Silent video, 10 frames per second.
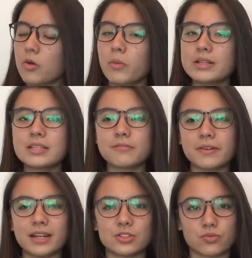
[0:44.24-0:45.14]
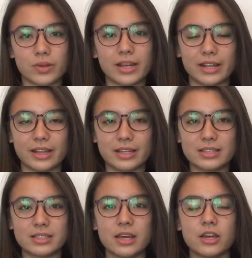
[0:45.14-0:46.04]
Once you've finished reading
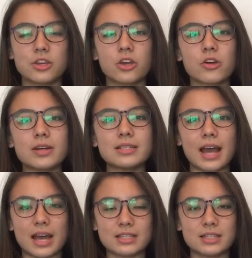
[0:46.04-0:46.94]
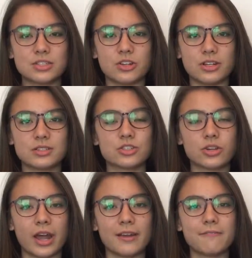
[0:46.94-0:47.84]
this, you're going to ask the students to
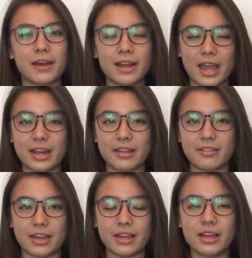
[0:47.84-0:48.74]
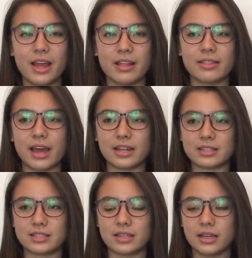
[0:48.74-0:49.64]
try and find anything
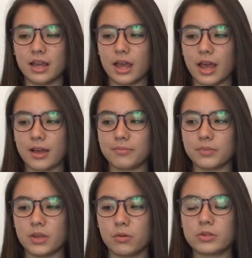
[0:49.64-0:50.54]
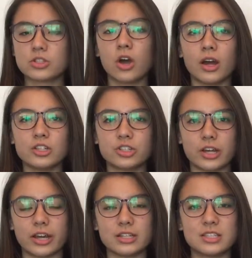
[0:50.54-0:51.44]
that was
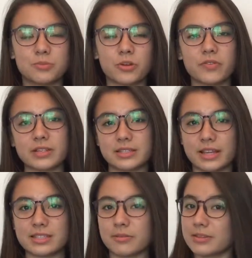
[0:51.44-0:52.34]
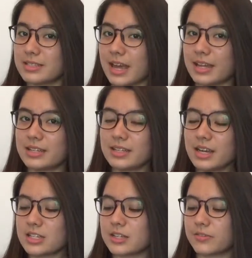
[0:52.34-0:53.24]
contrary to previous things that were said.
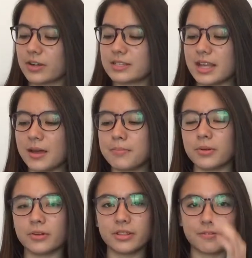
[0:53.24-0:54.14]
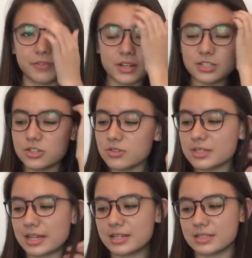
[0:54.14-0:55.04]
So for example, the first two
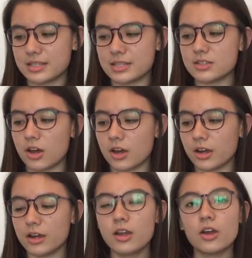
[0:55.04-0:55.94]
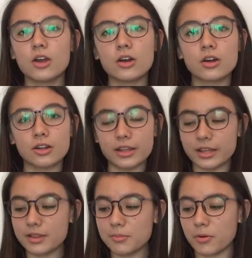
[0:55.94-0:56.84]
sentences are
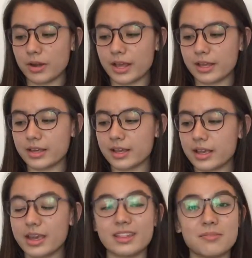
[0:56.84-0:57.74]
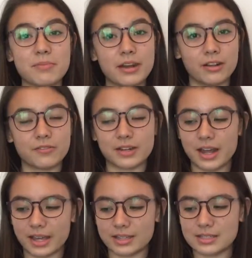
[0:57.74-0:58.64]
early in the morning, in the middle of the
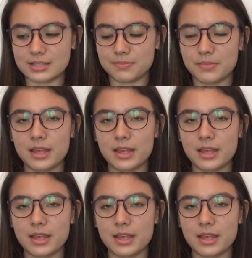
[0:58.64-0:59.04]
night.